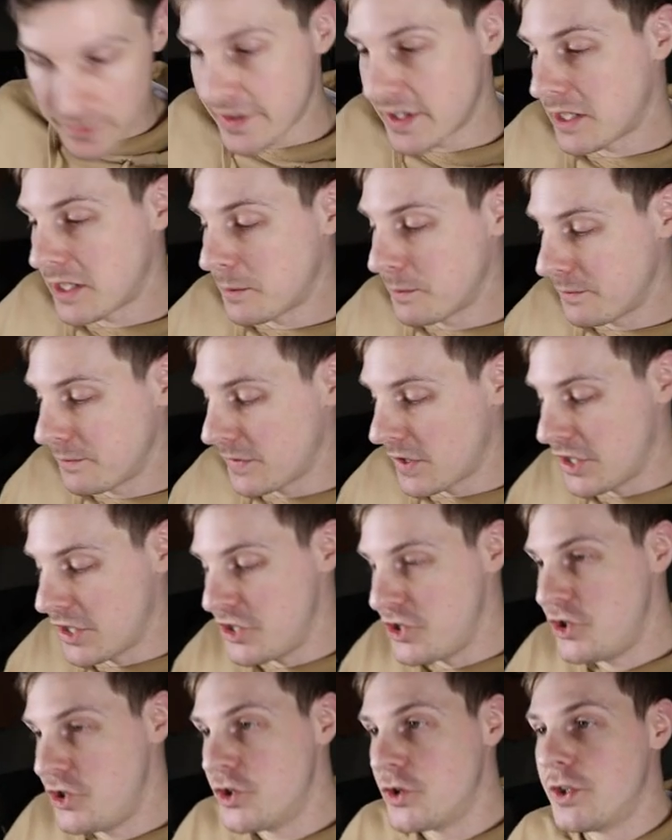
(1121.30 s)
that I'm
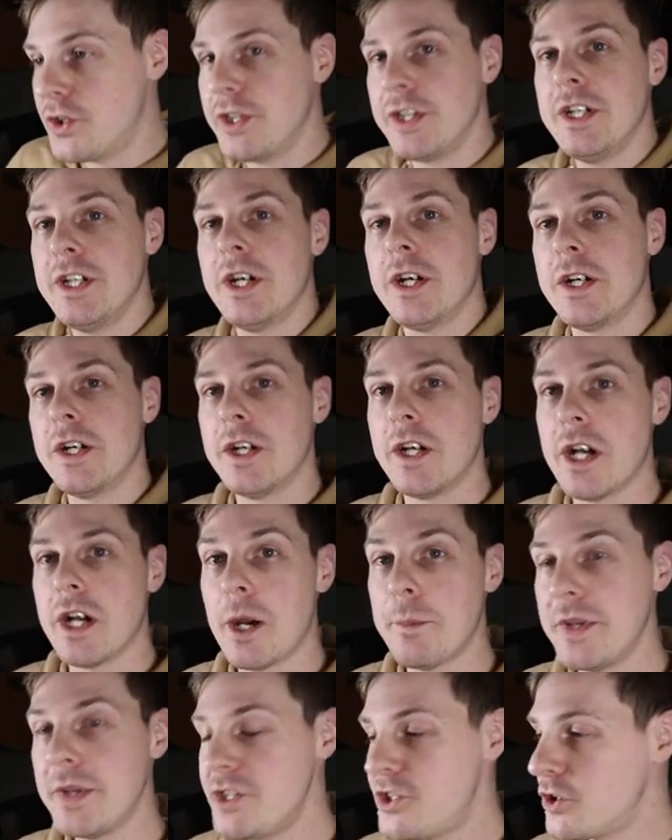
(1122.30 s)

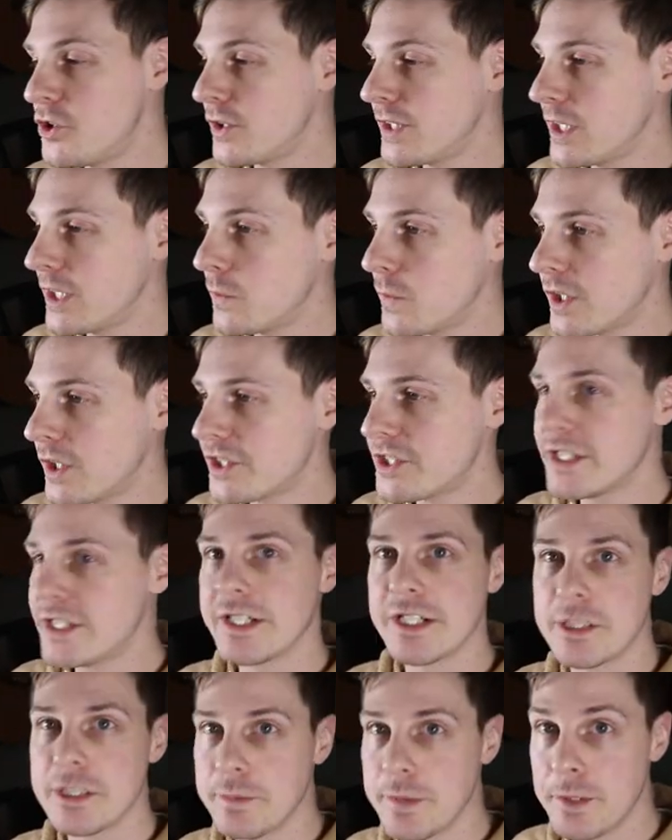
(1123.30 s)
enjoying watching
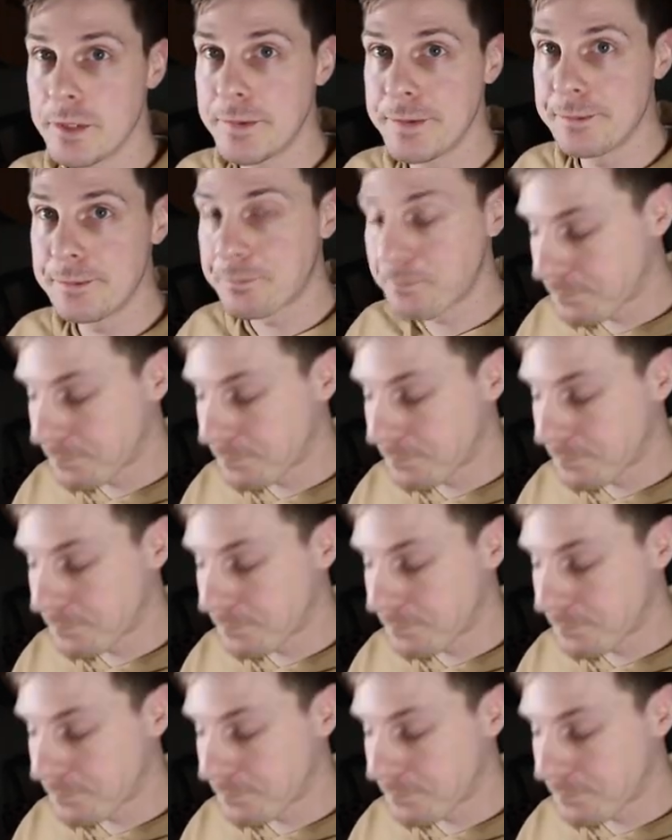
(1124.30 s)
at the moment.